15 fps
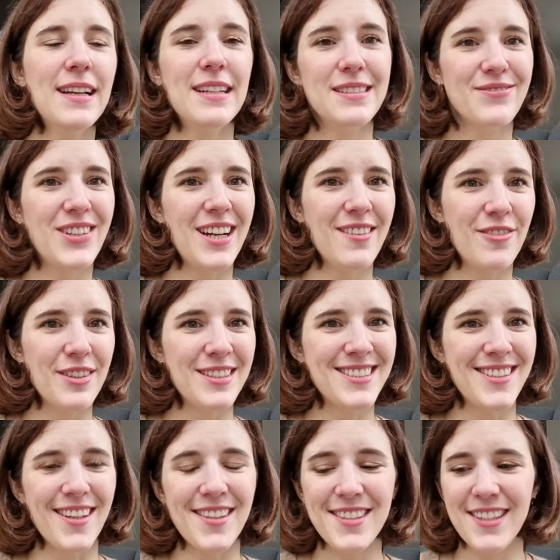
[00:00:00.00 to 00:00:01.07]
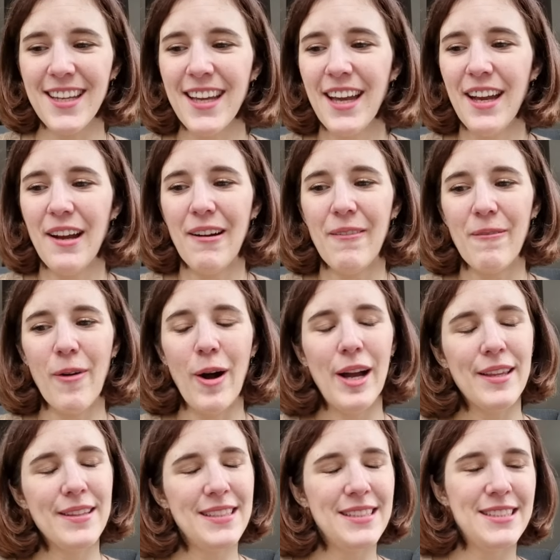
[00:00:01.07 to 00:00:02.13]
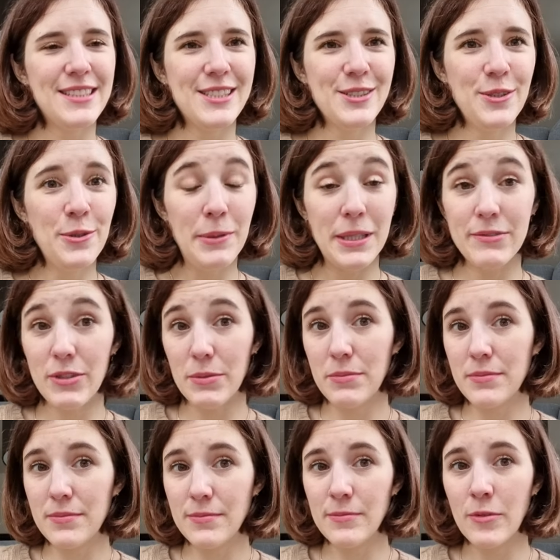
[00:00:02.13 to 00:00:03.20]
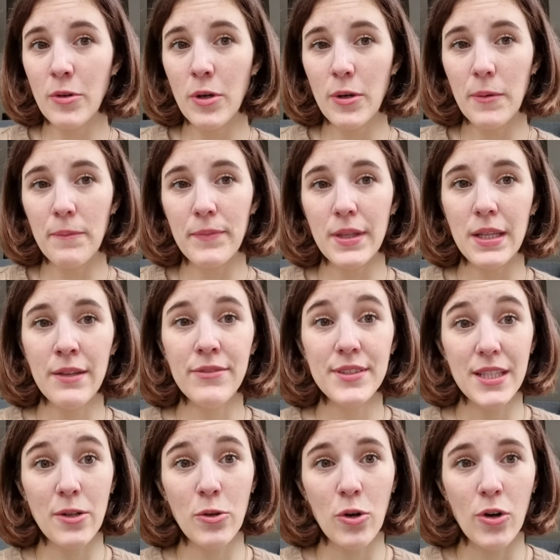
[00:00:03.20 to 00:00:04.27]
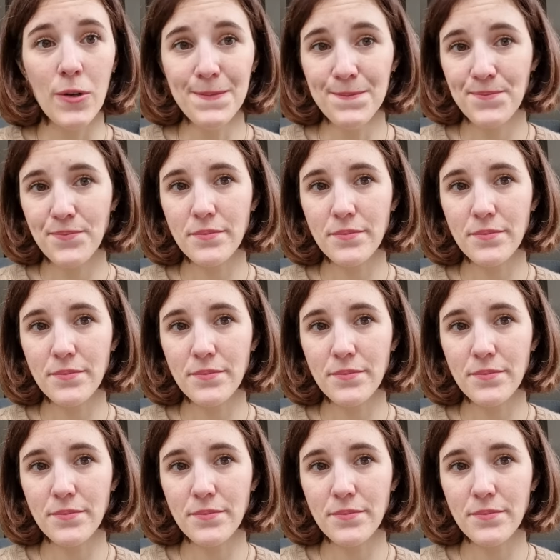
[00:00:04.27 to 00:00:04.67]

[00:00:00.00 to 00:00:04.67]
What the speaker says: I'm kind of hesitating. One is the new one from Yves Saint Laurent.